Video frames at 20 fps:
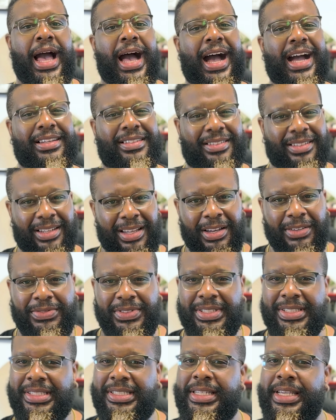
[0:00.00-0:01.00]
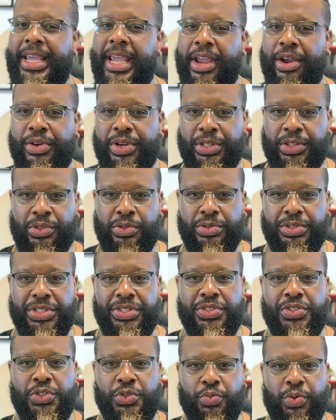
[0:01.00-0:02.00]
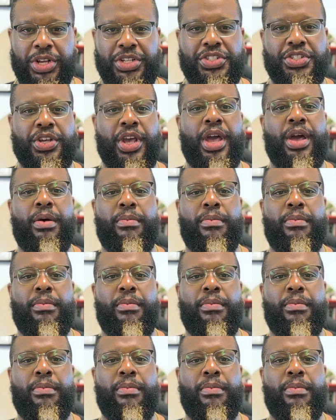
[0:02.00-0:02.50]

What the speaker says: I'd love to see Hair Illusion switch